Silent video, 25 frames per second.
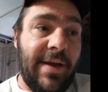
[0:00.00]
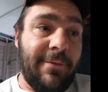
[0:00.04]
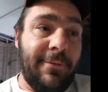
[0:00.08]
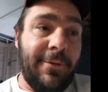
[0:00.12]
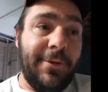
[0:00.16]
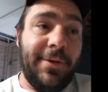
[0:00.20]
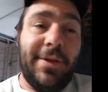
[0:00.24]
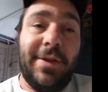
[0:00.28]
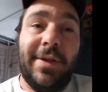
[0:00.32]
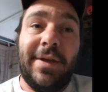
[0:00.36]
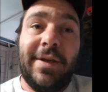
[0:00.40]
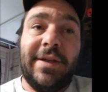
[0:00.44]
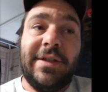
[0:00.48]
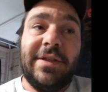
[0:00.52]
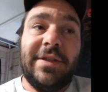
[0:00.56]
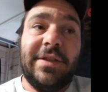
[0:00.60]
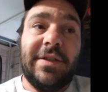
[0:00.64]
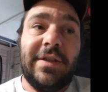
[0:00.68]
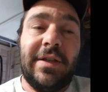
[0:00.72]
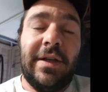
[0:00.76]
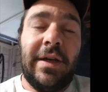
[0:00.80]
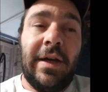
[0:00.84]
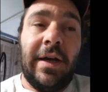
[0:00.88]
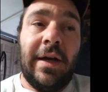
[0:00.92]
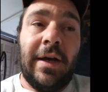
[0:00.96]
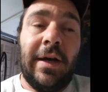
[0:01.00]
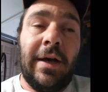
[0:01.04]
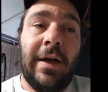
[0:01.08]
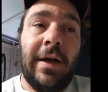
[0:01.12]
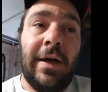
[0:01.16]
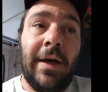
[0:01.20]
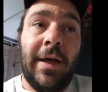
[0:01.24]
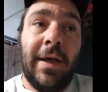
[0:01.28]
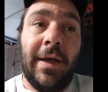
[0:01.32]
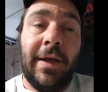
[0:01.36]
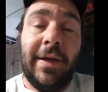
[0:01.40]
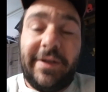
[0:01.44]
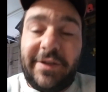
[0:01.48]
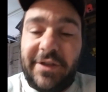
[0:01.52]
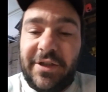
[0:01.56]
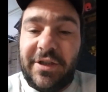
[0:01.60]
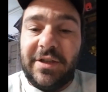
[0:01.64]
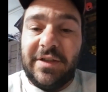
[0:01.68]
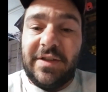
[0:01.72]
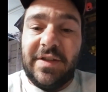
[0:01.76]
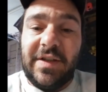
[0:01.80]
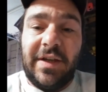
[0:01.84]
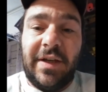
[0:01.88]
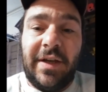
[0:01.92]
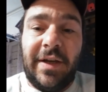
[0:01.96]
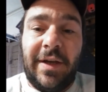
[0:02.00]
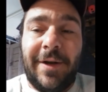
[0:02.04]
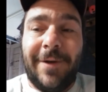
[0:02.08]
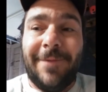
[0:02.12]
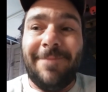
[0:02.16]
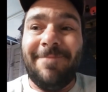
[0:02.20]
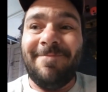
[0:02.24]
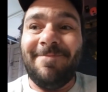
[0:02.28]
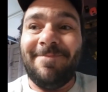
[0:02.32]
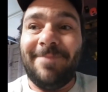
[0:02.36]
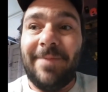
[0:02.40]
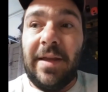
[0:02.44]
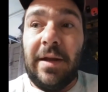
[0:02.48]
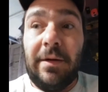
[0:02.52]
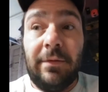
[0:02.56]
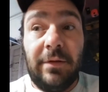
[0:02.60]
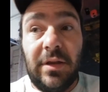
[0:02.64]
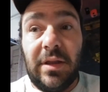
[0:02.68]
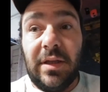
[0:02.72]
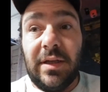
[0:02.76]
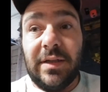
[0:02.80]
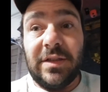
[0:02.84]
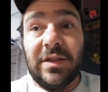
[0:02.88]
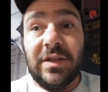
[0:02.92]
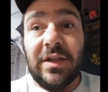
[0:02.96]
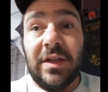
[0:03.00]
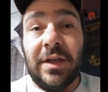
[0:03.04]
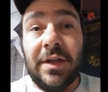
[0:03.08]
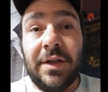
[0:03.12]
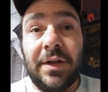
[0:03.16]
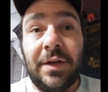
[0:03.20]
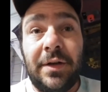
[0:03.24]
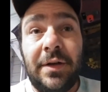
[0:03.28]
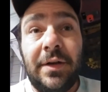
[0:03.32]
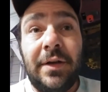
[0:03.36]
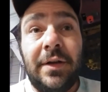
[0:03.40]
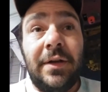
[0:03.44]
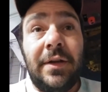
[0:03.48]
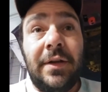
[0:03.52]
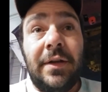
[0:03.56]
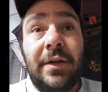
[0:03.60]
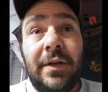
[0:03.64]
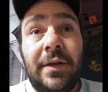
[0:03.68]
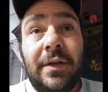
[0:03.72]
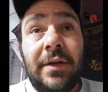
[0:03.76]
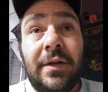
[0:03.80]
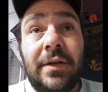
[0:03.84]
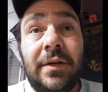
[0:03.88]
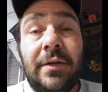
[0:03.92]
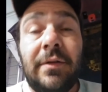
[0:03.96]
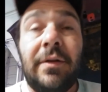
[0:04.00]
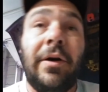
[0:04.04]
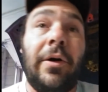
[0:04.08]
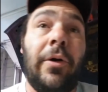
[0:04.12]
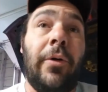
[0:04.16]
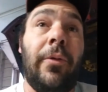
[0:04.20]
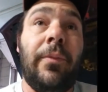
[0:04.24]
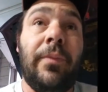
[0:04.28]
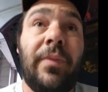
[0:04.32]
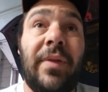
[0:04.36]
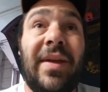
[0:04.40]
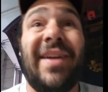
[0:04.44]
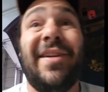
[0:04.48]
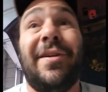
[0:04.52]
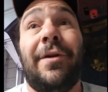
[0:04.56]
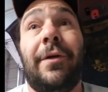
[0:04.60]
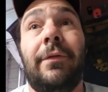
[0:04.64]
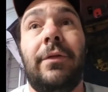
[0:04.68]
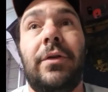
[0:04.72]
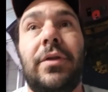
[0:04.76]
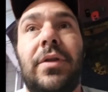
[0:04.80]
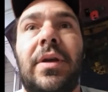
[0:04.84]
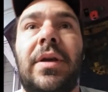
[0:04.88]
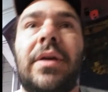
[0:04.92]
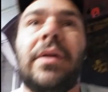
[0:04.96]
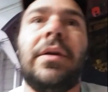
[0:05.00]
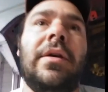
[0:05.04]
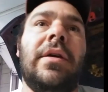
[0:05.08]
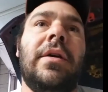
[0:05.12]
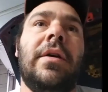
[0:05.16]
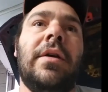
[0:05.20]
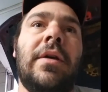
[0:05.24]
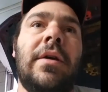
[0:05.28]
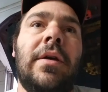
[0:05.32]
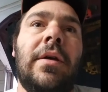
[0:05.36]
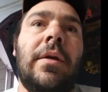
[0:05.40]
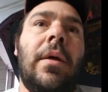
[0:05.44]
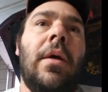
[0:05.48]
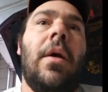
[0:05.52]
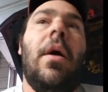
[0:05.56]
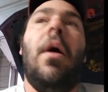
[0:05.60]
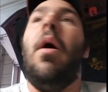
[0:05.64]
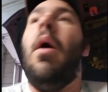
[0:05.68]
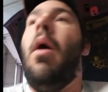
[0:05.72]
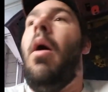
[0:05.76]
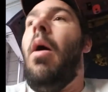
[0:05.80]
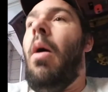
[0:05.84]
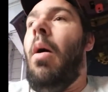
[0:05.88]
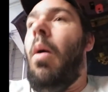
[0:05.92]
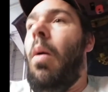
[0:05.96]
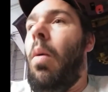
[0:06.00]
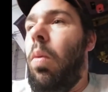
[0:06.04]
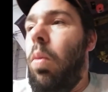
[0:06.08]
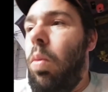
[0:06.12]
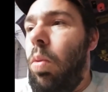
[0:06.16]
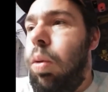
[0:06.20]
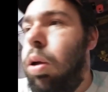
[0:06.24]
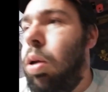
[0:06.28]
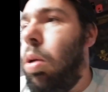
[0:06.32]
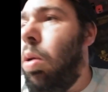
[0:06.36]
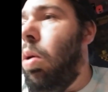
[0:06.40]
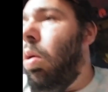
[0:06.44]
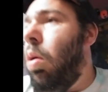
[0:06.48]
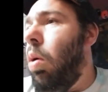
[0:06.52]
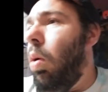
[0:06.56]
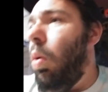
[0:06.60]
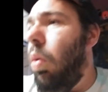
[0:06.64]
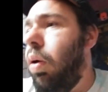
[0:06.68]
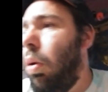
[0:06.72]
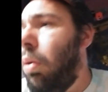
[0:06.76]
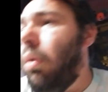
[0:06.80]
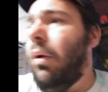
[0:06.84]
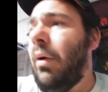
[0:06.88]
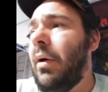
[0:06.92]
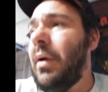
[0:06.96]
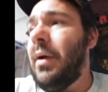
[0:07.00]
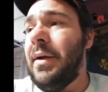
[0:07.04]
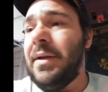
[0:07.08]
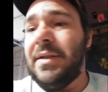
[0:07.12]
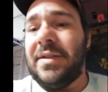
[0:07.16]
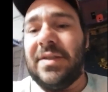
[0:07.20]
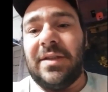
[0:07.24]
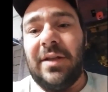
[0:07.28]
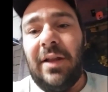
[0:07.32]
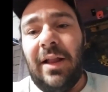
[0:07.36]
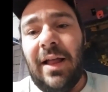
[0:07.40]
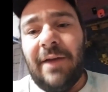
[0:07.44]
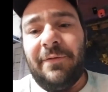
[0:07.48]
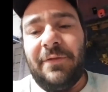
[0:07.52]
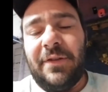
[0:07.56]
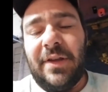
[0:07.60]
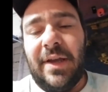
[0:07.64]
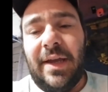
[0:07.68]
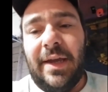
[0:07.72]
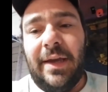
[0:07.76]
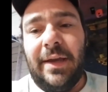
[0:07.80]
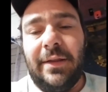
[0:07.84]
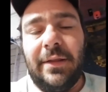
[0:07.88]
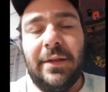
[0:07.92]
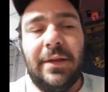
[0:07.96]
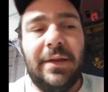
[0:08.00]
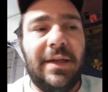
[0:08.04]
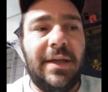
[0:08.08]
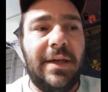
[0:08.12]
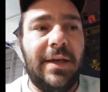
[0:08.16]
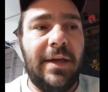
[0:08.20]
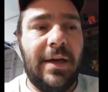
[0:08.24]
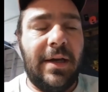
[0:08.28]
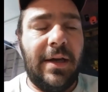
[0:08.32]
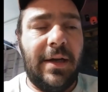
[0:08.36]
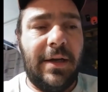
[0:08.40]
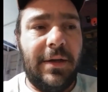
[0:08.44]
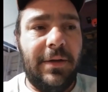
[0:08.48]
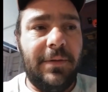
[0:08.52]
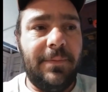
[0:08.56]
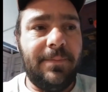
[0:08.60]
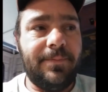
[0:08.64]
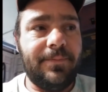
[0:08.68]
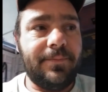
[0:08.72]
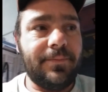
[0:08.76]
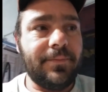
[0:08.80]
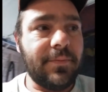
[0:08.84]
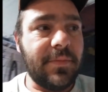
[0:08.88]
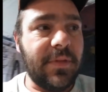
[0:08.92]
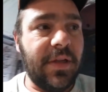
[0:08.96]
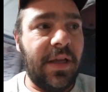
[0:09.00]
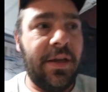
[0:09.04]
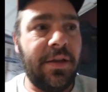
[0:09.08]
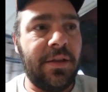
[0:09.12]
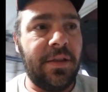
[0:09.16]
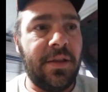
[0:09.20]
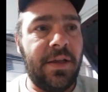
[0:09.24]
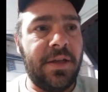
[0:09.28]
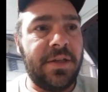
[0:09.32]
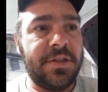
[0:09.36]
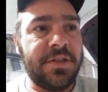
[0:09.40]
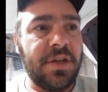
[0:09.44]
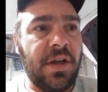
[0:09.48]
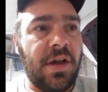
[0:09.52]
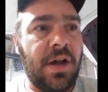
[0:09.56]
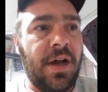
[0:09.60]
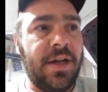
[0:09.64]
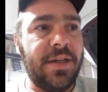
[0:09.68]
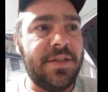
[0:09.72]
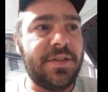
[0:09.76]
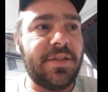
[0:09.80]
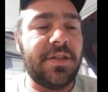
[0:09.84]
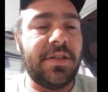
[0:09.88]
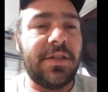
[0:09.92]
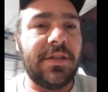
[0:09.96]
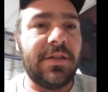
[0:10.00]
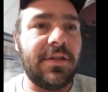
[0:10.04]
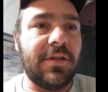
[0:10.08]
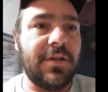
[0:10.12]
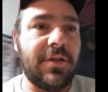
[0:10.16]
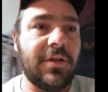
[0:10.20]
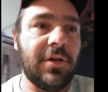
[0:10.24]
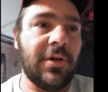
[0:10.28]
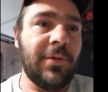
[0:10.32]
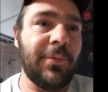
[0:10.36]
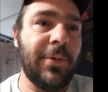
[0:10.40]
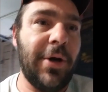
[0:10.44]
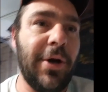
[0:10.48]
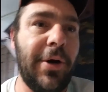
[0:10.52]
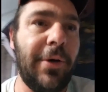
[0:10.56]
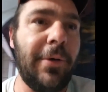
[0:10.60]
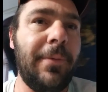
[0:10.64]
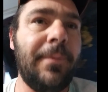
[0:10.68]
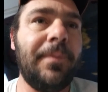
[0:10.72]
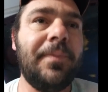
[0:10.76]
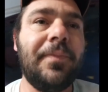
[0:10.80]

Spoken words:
with this. Engine's in, everything's in. Well, not everything. I still have to hang the exhaust, hang the turbo,